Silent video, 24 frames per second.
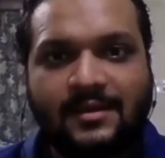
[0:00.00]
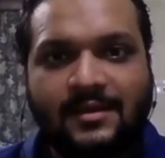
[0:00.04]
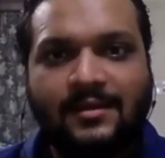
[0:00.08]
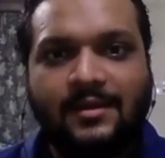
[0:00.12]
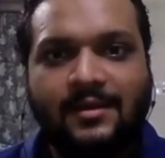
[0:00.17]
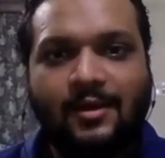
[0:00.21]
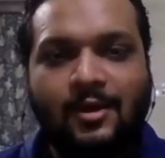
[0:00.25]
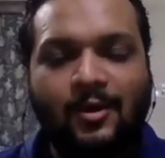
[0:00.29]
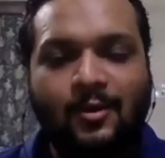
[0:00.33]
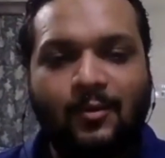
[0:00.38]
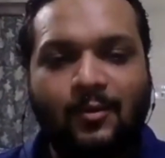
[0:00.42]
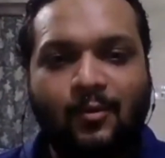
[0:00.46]
and
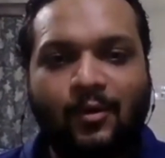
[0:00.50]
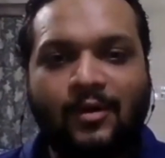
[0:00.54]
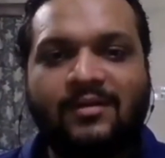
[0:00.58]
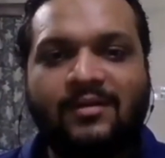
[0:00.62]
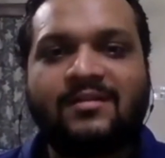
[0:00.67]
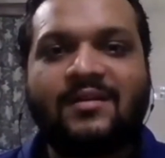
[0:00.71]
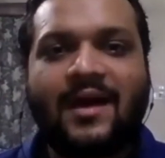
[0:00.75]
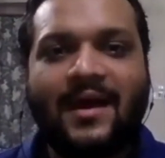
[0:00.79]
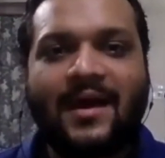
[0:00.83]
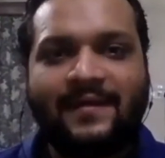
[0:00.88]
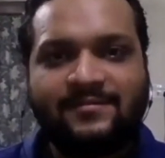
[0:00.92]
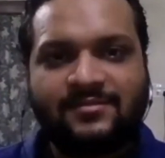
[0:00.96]
what
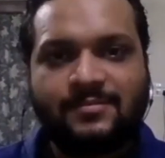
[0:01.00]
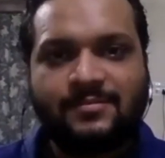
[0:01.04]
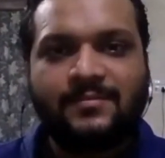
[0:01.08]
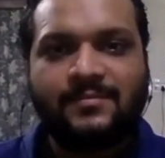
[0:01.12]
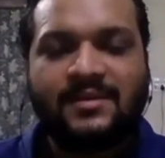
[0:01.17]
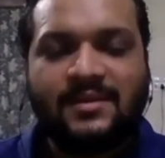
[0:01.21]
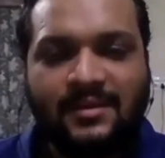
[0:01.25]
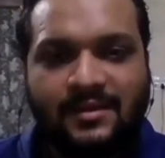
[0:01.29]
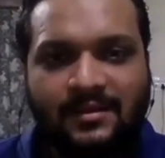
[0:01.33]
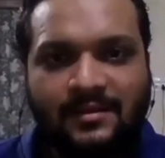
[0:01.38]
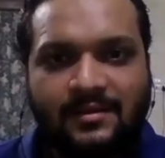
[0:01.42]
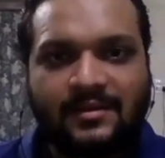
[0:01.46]
drives
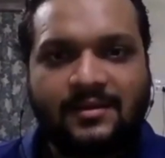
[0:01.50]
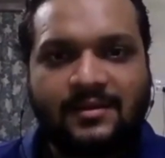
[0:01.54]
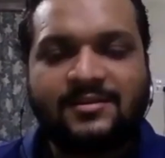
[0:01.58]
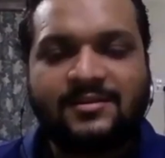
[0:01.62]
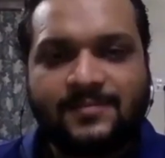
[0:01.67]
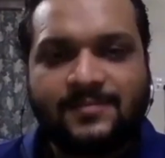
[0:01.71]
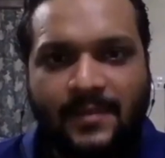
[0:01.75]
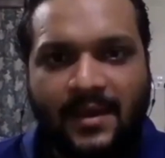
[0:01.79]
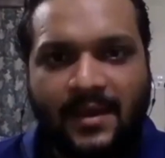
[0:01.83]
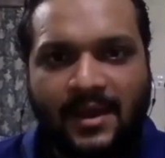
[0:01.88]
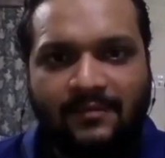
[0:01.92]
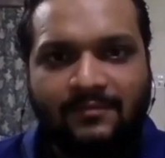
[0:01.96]
me
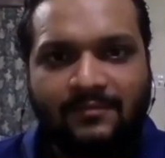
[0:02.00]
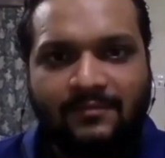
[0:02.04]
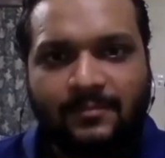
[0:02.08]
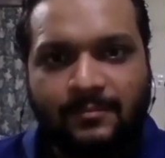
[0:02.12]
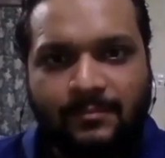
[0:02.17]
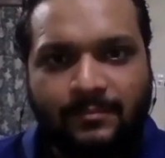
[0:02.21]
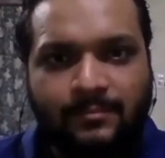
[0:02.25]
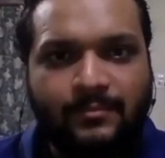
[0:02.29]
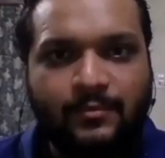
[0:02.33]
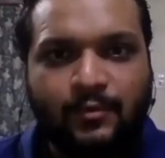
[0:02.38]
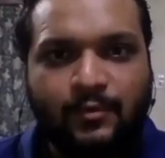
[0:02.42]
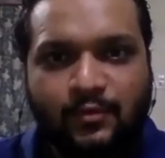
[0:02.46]
is my
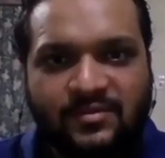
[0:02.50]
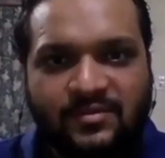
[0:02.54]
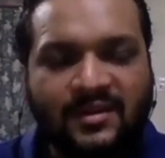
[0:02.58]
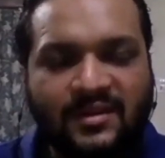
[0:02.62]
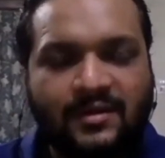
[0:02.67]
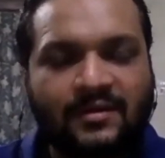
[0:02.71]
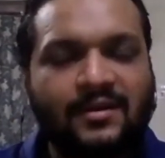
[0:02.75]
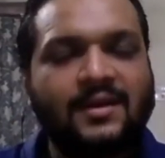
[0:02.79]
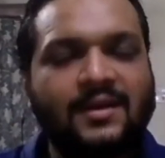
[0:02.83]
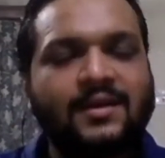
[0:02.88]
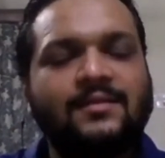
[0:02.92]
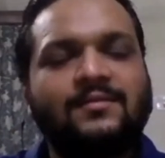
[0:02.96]

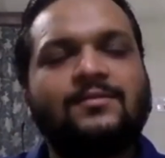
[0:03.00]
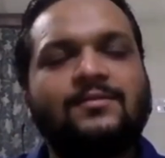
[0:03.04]
music, right?